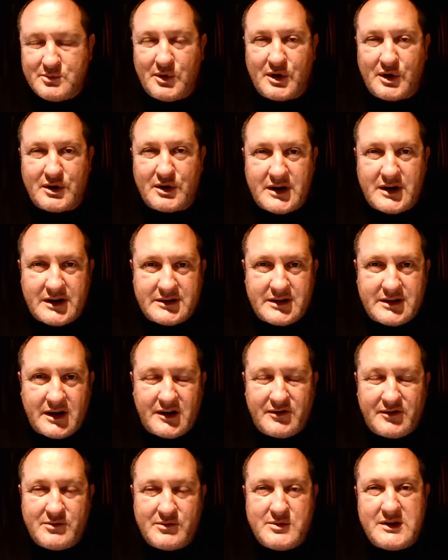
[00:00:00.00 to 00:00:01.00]
Tomorrow night
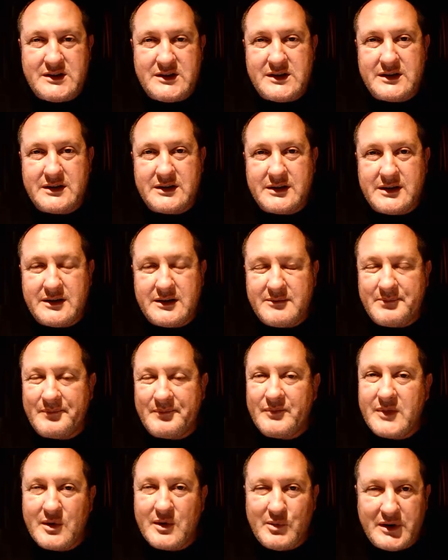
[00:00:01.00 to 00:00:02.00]
I have a meeting again.